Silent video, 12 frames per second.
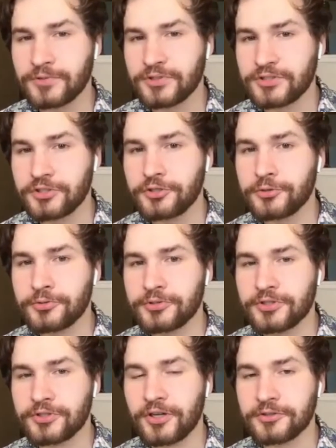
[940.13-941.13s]
Do you
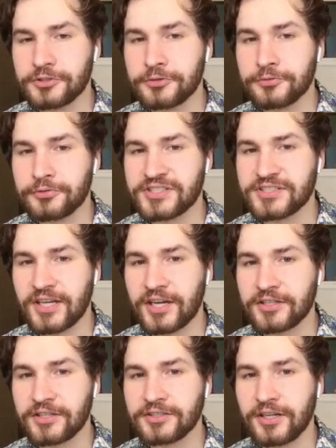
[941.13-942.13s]

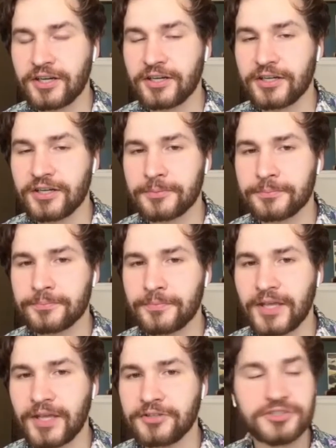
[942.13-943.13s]
freestyle
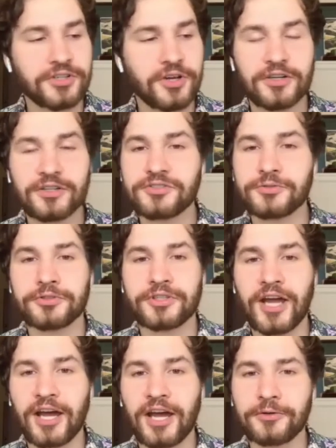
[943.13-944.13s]
in your songs, or
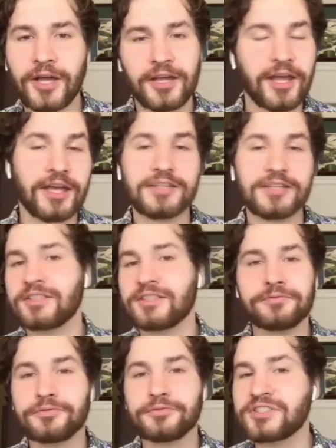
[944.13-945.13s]
how has
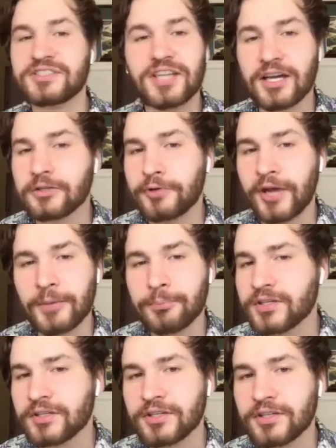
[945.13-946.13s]
freestyle
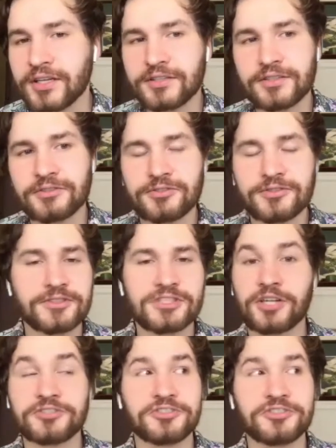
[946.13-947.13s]
rapping like
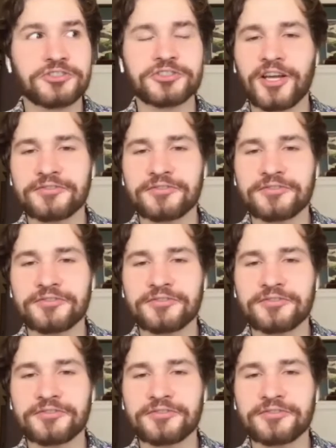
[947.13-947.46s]
touched your life?